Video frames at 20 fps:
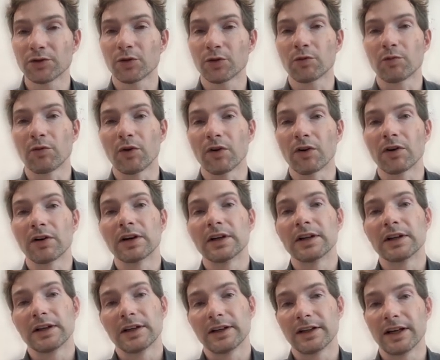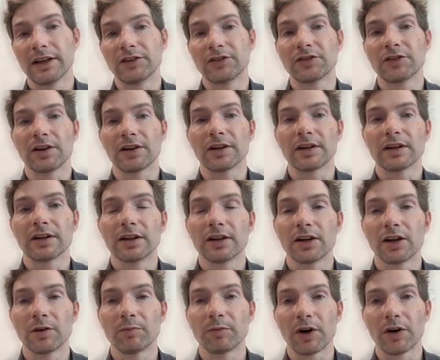talk more later
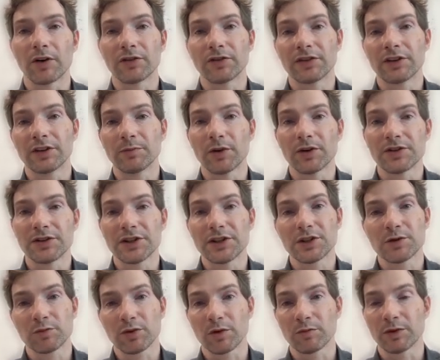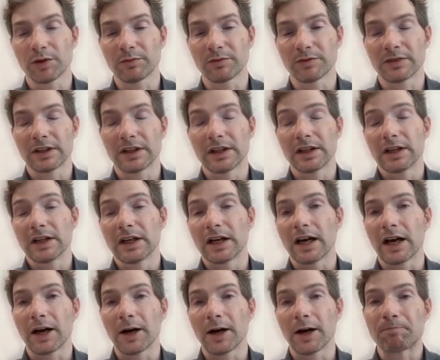about Hilbert's sixth problem.
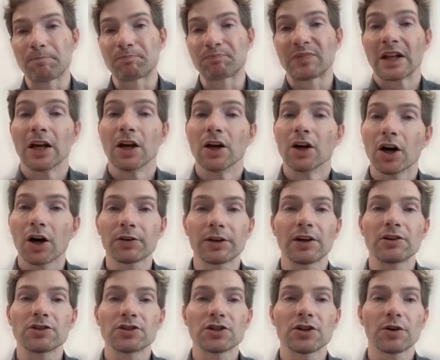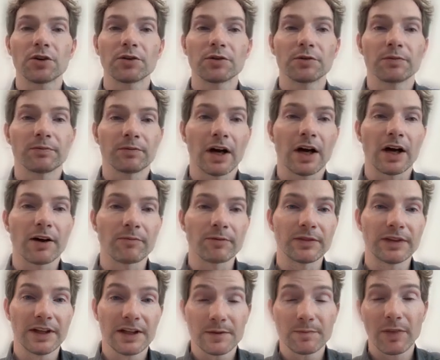Um, okay, so
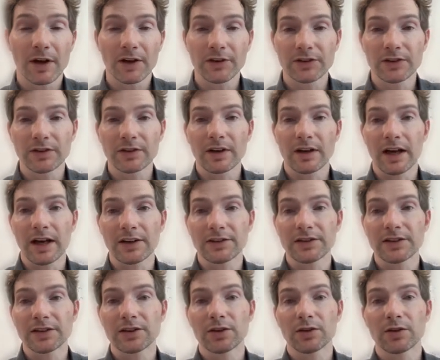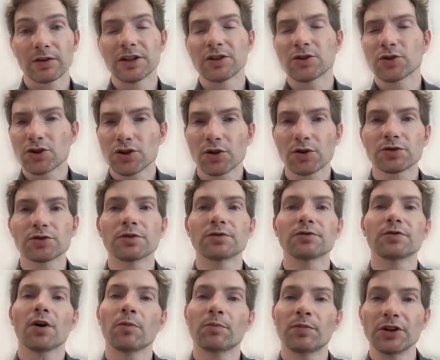this particular article is a sort of
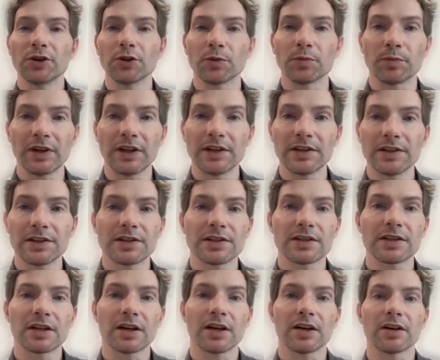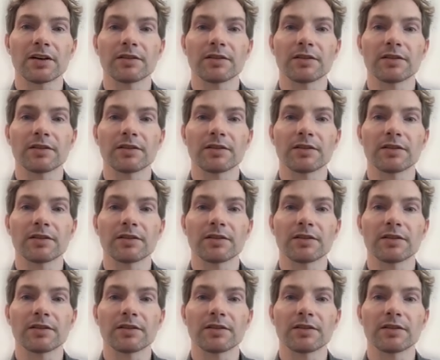opinion piece